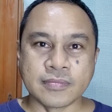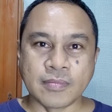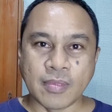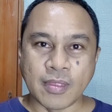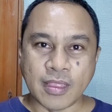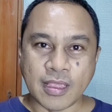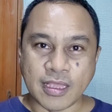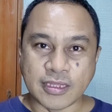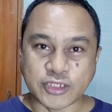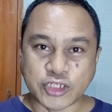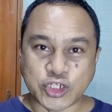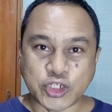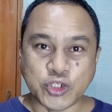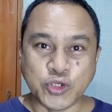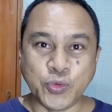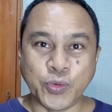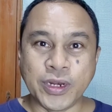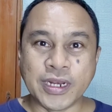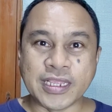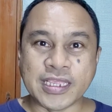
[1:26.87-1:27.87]
and you
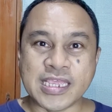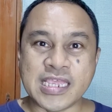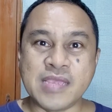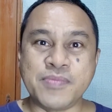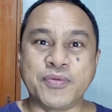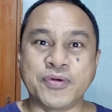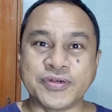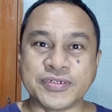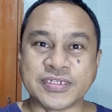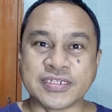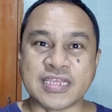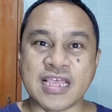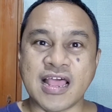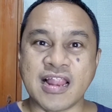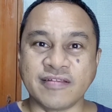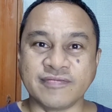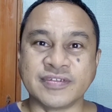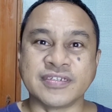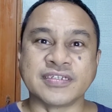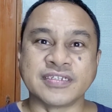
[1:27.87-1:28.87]
will keep
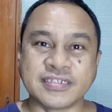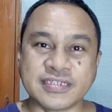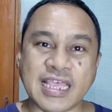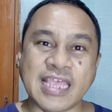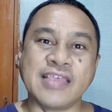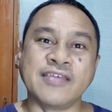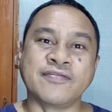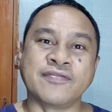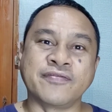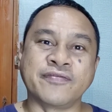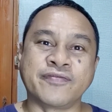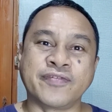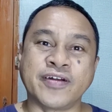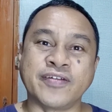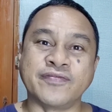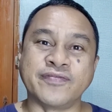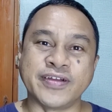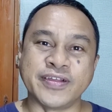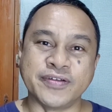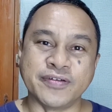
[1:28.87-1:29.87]
yourselves safe from
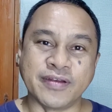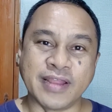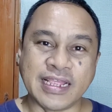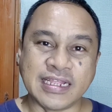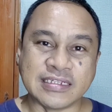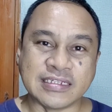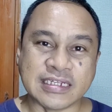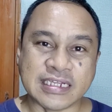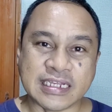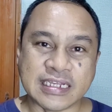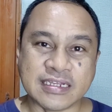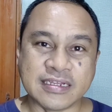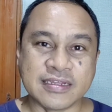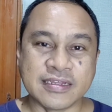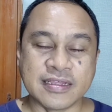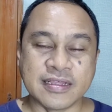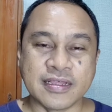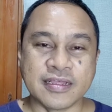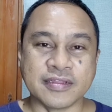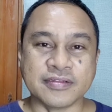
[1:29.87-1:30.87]
violating
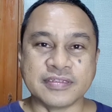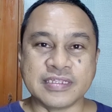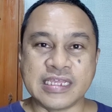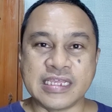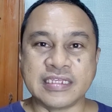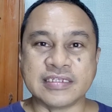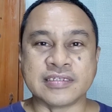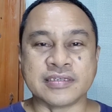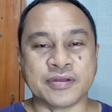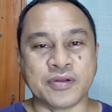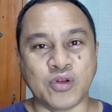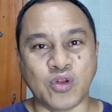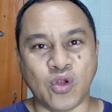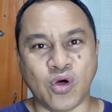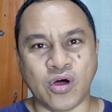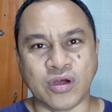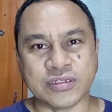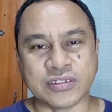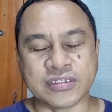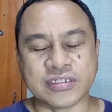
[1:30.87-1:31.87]
these
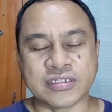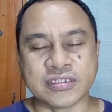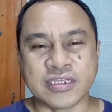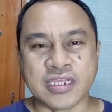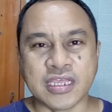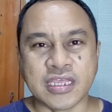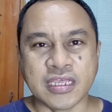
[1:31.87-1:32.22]
laws.